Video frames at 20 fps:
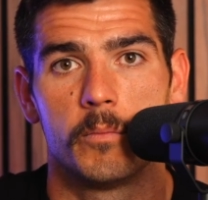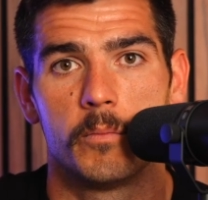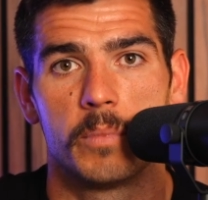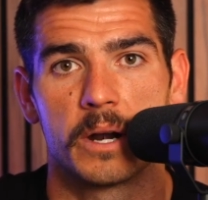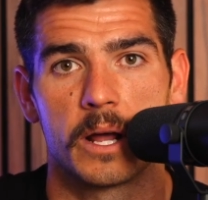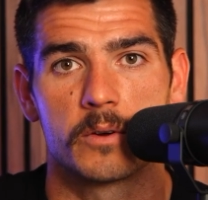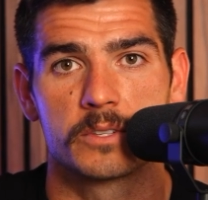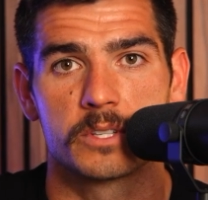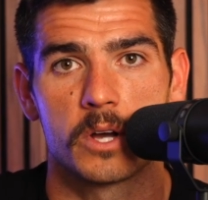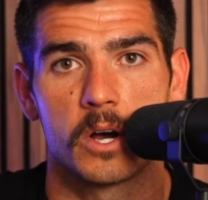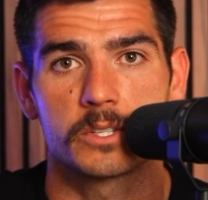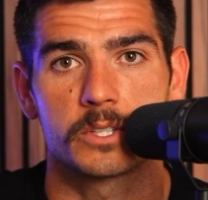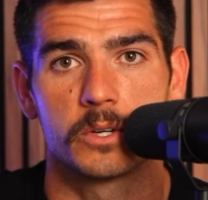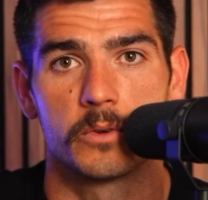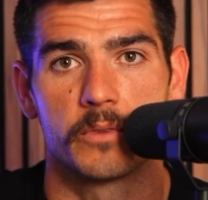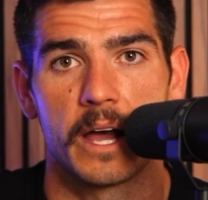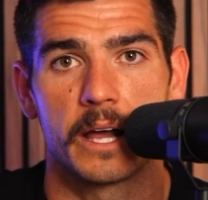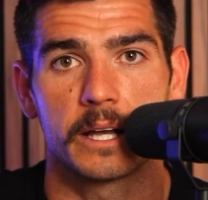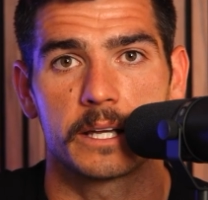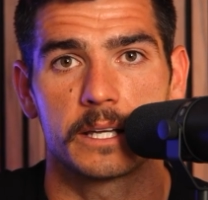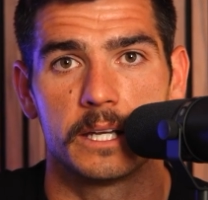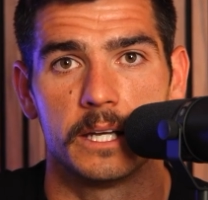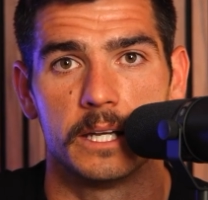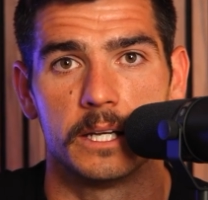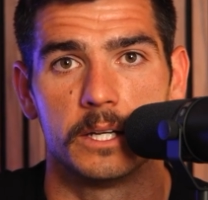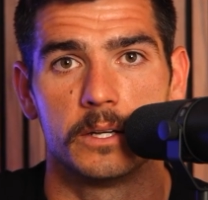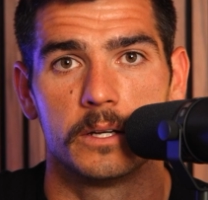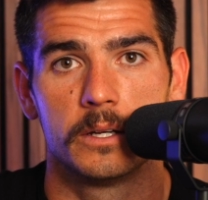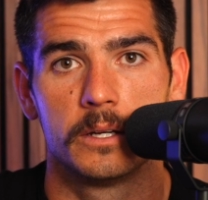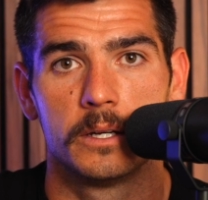But I was also that
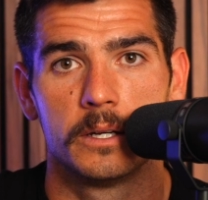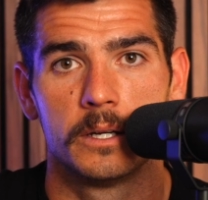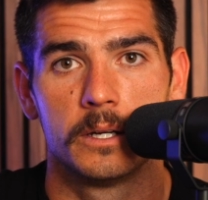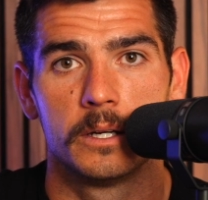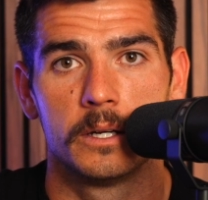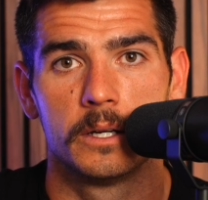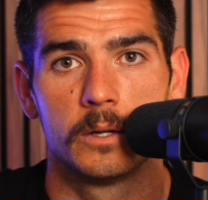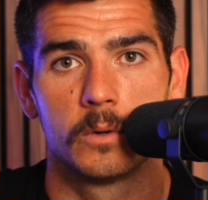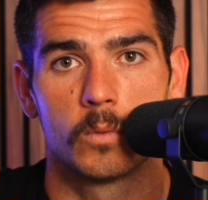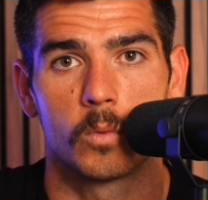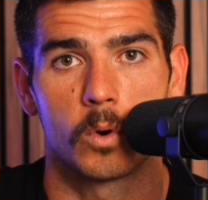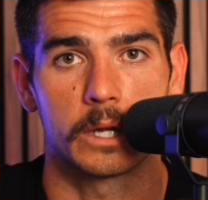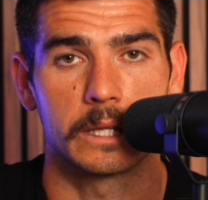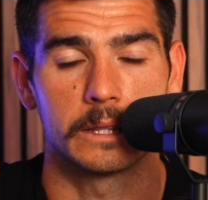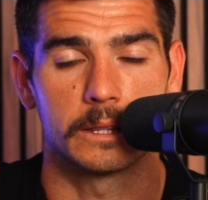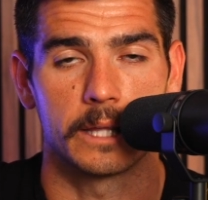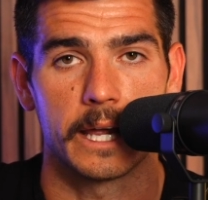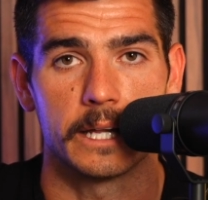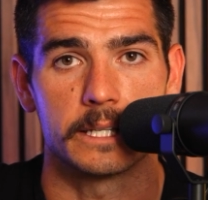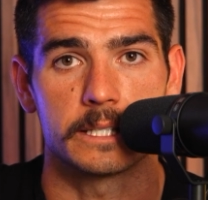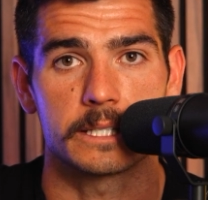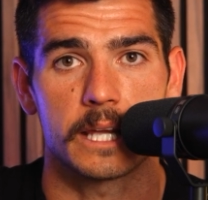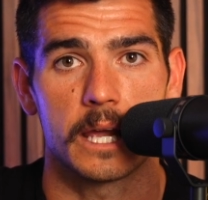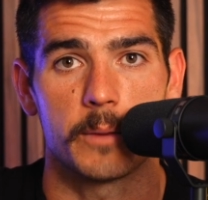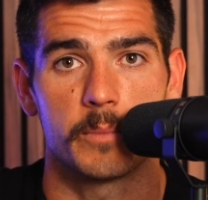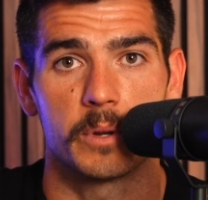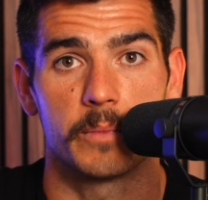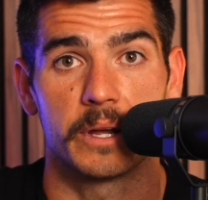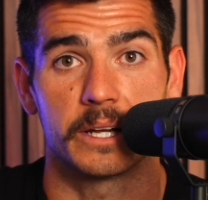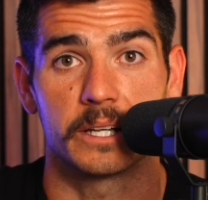kid working
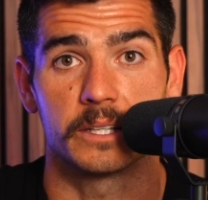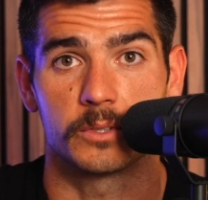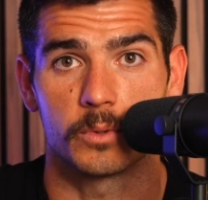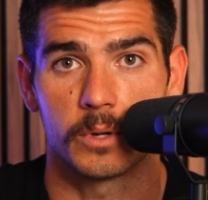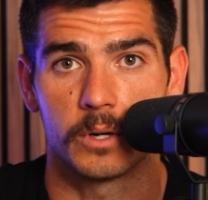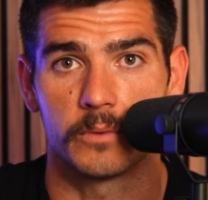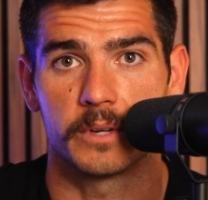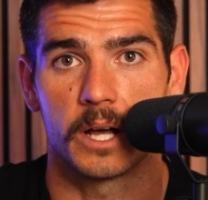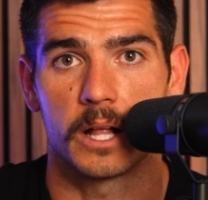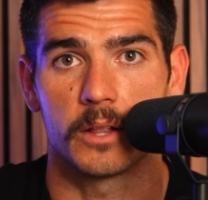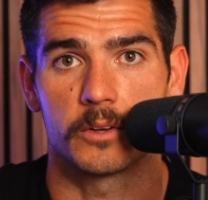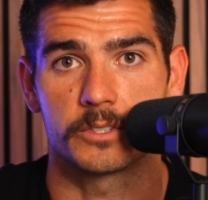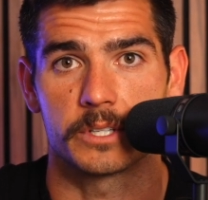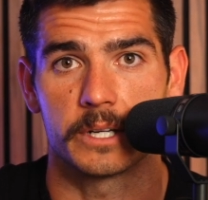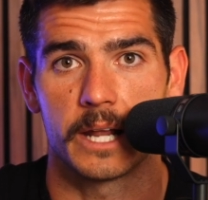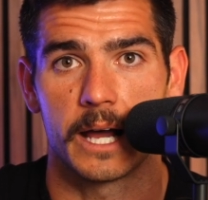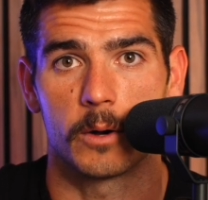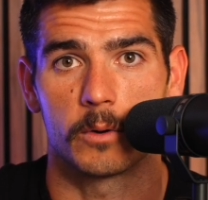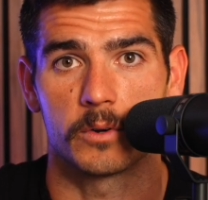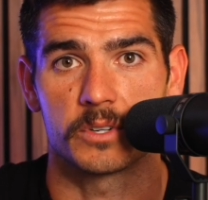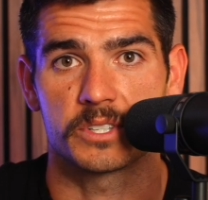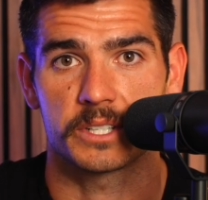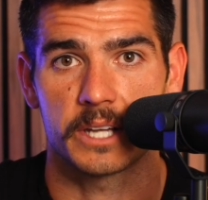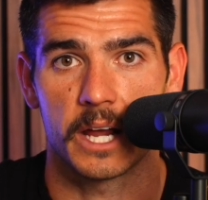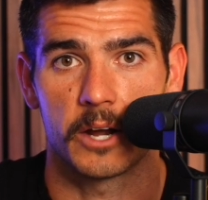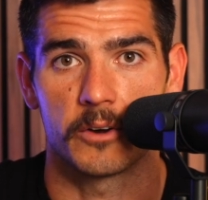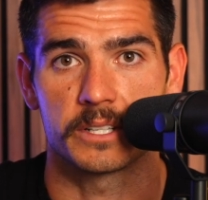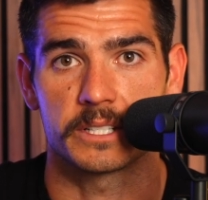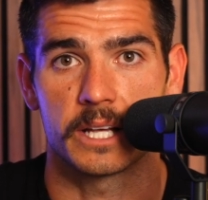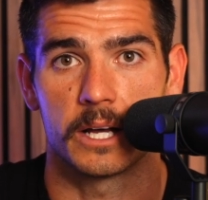landscape and making $12 an hour,
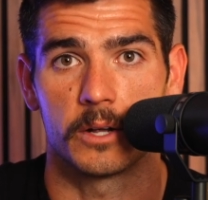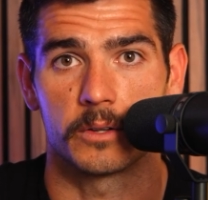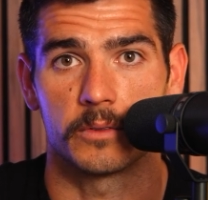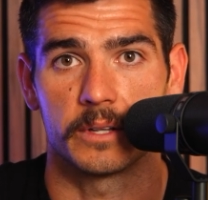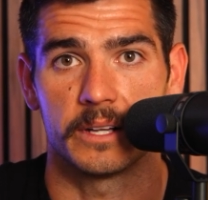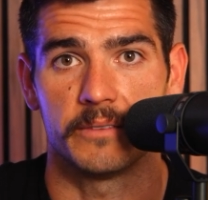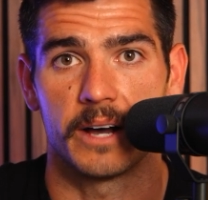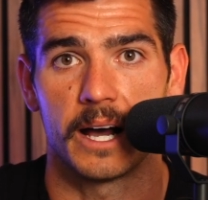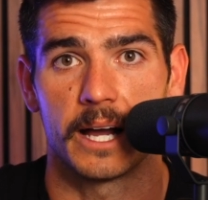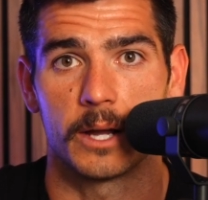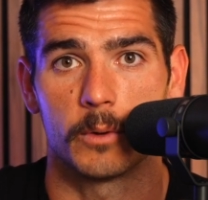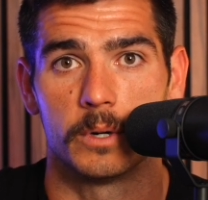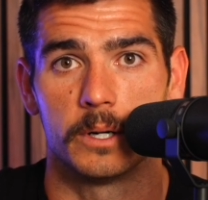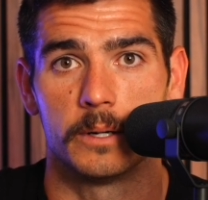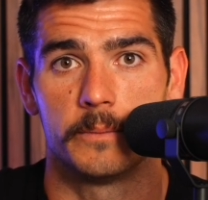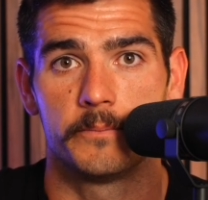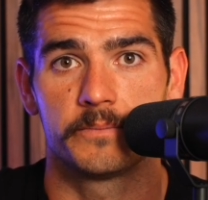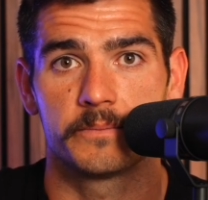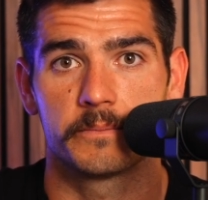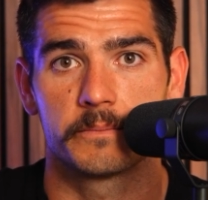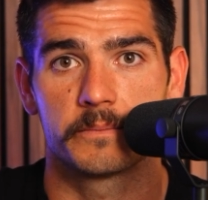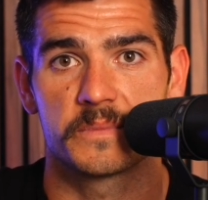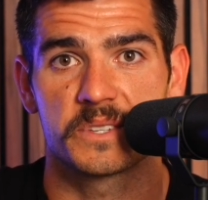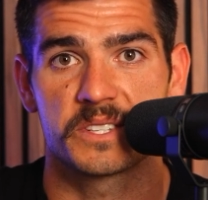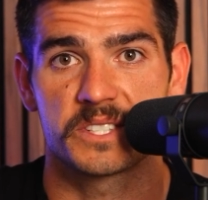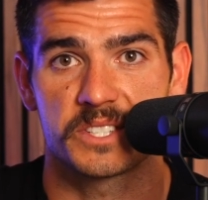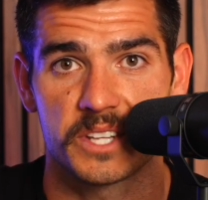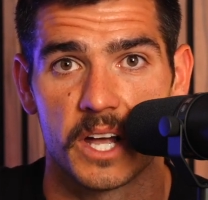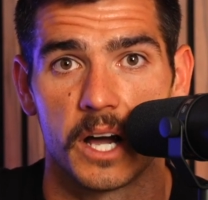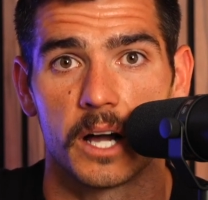scared as hell to leave Iowa,
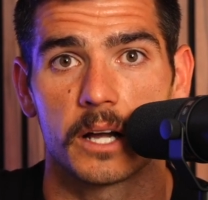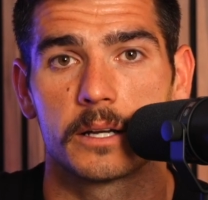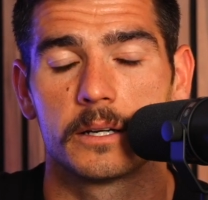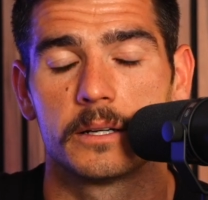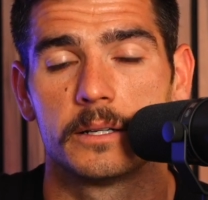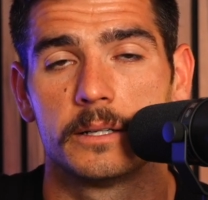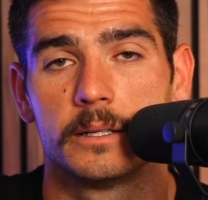stuck,